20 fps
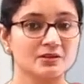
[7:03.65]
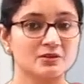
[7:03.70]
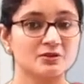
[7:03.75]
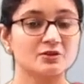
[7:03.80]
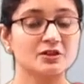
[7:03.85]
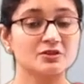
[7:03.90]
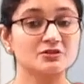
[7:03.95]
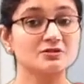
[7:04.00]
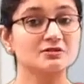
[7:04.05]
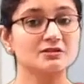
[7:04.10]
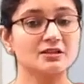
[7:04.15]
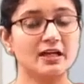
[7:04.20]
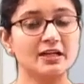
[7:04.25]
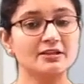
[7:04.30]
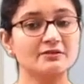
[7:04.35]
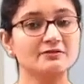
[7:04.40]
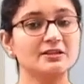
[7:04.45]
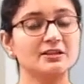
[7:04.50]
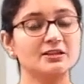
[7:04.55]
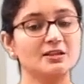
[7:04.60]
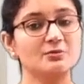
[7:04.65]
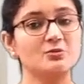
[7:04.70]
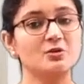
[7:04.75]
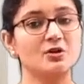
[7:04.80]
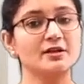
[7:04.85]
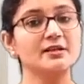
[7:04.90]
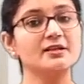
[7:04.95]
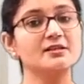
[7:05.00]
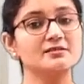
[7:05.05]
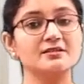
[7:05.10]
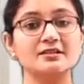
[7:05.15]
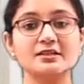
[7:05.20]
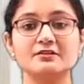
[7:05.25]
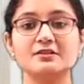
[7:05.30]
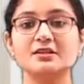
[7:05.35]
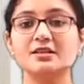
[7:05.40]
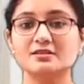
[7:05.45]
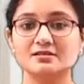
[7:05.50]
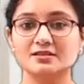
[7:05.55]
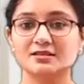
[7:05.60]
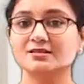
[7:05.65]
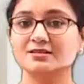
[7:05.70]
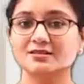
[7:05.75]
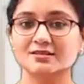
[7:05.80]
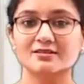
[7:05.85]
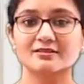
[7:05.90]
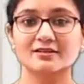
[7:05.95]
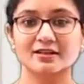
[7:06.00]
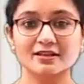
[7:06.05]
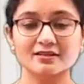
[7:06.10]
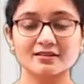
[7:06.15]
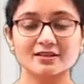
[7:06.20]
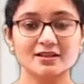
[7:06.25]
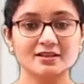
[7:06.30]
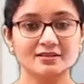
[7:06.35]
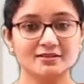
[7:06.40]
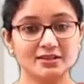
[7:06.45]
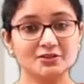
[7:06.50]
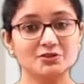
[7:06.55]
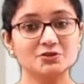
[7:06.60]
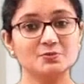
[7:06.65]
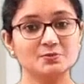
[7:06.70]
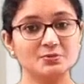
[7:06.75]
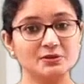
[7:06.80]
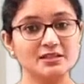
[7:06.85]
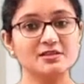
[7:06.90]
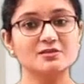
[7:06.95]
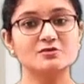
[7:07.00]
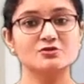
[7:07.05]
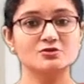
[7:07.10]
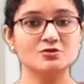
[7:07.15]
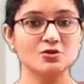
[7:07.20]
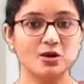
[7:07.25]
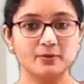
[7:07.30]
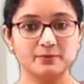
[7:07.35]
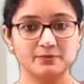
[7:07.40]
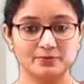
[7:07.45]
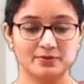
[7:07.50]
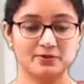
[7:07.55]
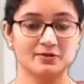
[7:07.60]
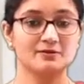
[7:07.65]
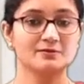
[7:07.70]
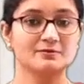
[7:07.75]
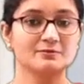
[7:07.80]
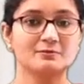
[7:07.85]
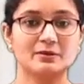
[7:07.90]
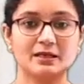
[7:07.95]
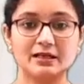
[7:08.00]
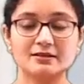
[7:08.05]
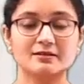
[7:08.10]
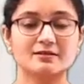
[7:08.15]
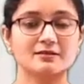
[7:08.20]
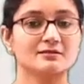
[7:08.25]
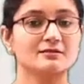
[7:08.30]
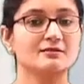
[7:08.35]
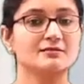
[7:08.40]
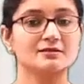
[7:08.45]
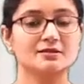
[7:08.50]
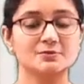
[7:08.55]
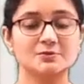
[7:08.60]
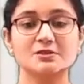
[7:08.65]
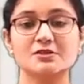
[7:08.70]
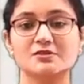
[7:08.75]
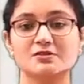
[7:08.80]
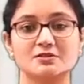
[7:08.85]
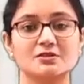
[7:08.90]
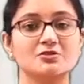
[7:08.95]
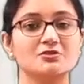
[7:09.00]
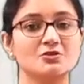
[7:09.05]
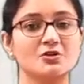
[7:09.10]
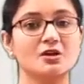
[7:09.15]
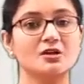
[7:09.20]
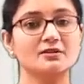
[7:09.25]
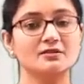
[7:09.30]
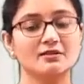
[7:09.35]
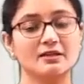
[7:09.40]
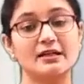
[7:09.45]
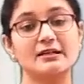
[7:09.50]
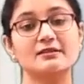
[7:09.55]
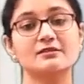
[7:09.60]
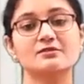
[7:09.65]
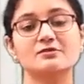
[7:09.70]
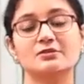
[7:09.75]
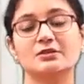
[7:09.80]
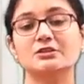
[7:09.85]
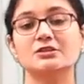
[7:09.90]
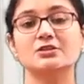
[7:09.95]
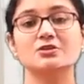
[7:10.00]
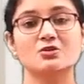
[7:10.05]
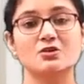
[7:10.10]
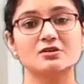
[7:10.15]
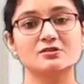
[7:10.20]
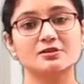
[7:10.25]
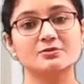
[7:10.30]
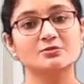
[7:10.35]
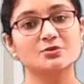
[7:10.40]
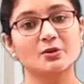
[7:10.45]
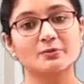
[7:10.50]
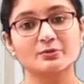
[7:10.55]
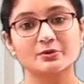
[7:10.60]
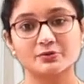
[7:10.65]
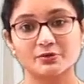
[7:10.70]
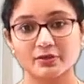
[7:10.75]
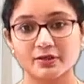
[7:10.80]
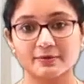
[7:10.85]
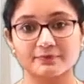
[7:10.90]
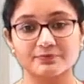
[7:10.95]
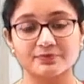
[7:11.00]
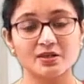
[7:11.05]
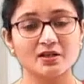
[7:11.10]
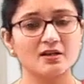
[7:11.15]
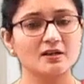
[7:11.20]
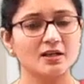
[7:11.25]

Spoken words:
Okay, so I feel the body is giving signal, right, that you please stop, but the person is not, and it's further causing problem to him.